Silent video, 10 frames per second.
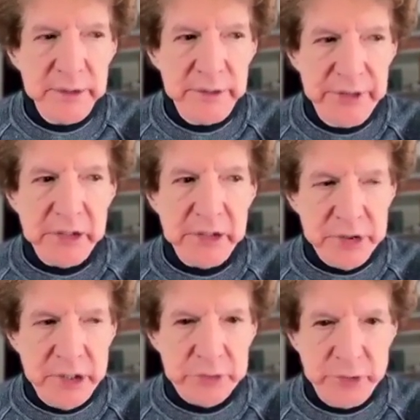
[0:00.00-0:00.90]
think
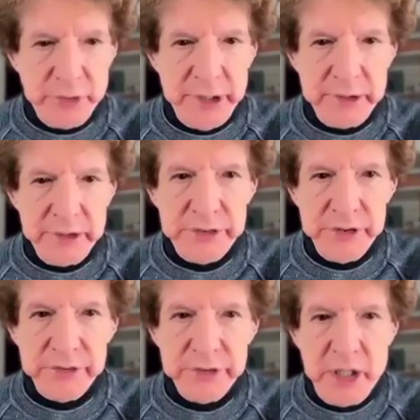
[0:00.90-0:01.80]
structurally. This
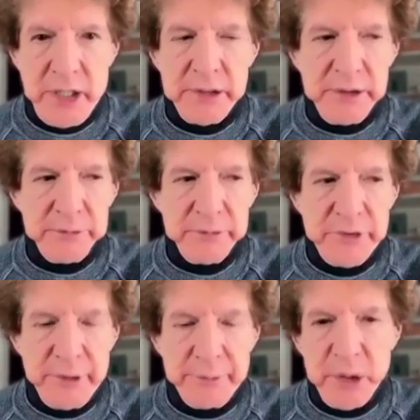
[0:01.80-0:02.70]
is not
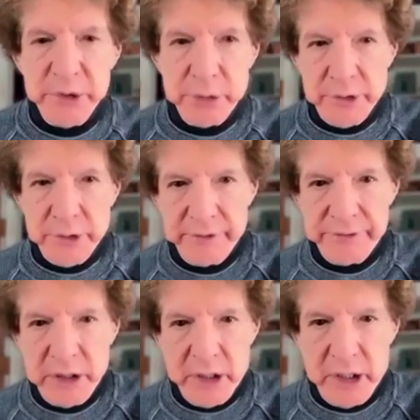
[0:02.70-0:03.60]
something we do in the
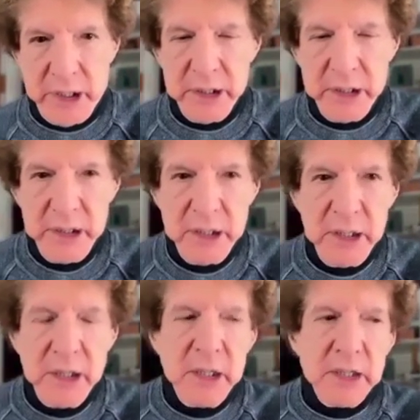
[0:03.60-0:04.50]
living art.
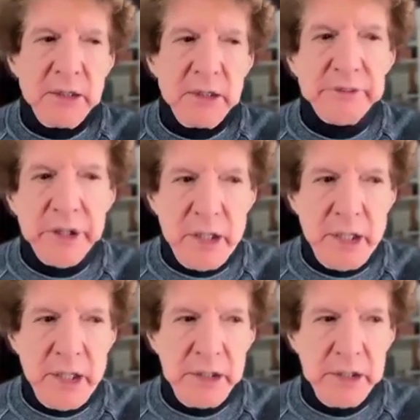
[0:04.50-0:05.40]
The living
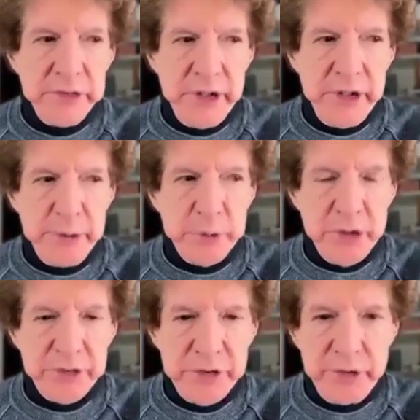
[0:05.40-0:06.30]
art is a
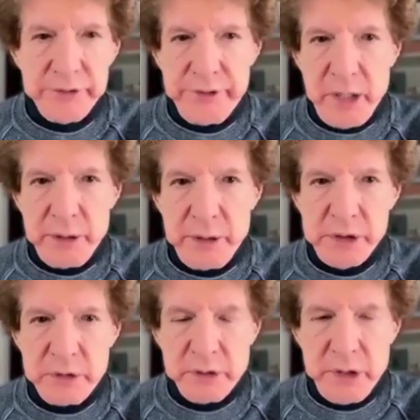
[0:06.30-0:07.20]
personal
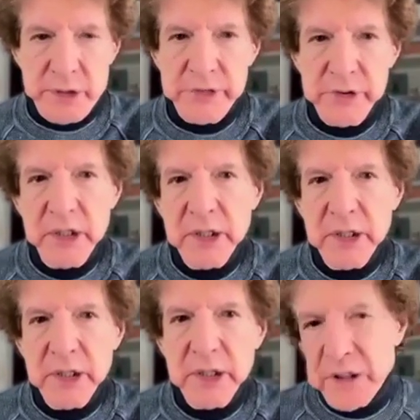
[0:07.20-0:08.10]
development course.
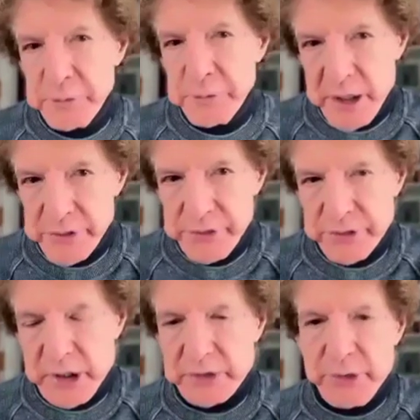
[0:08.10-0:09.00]
Fundamentals of
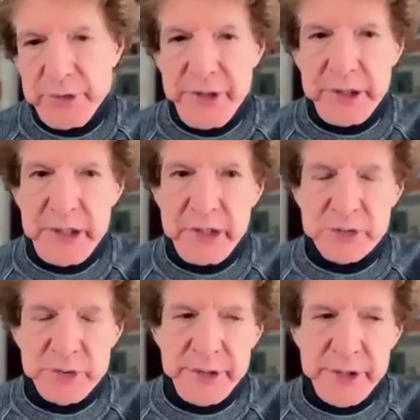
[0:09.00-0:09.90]
Structural Thinking
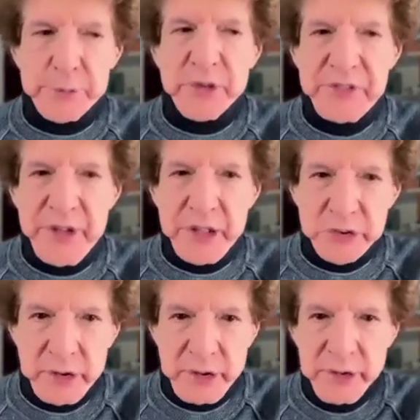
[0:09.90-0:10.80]
is really a
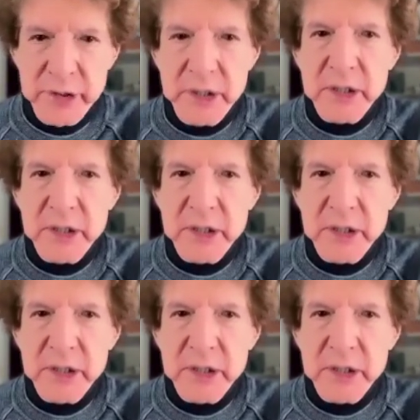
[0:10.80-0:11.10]
professional